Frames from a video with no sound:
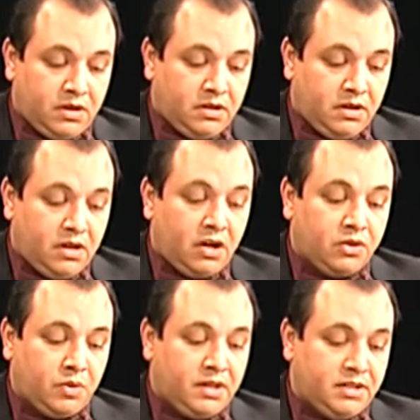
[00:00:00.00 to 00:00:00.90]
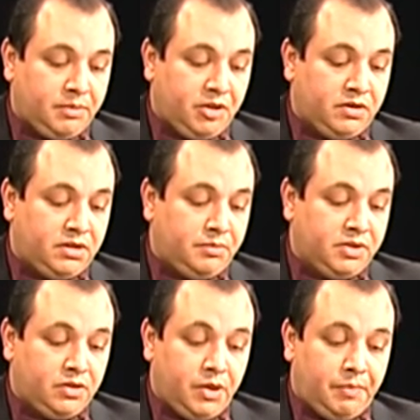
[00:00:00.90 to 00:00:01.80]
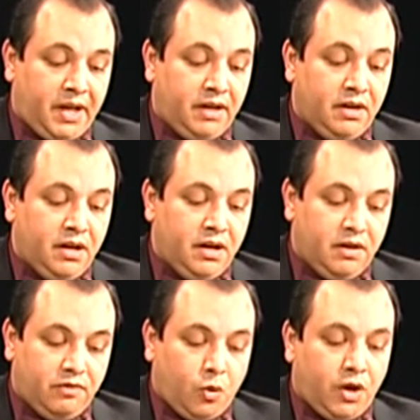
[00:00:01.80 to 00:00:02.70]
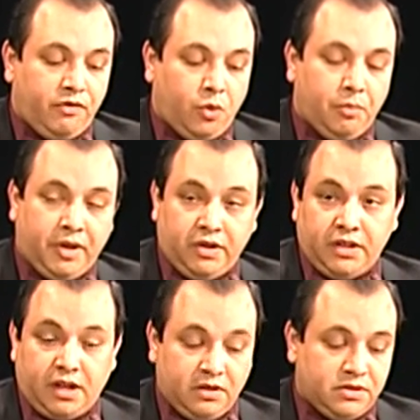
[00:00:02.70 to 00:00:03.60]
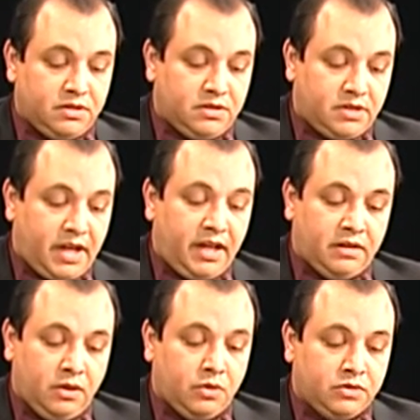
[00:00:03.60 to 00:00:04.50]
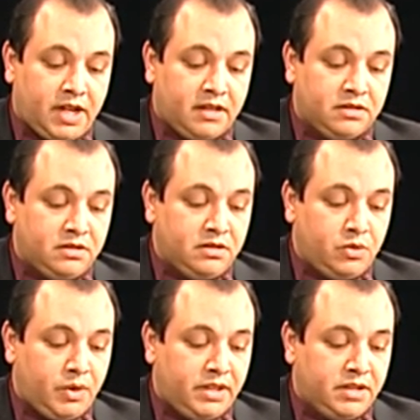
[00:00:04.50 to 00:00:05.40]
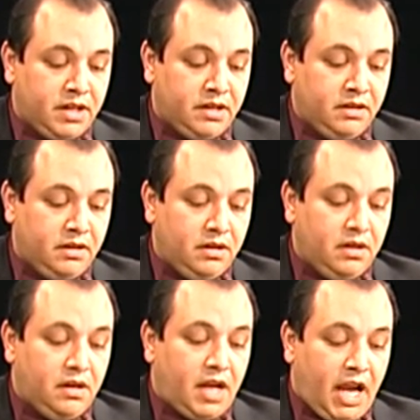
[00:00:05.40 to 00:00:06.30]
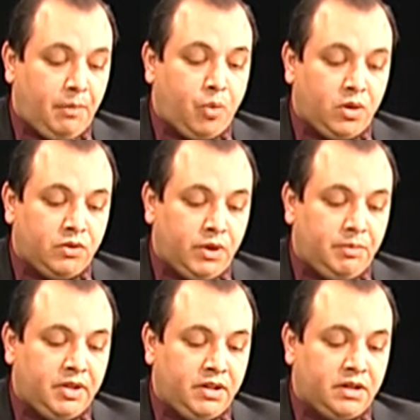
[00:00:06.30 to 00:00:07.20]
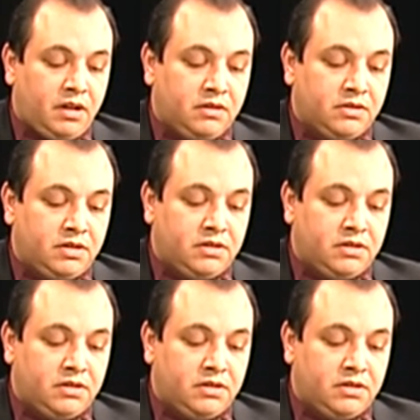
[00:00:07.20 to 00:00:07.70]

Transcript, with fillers: that unauthorized immigrants in Missouri paid $44 million in state and local taxes in 2010, right. $8.3 million in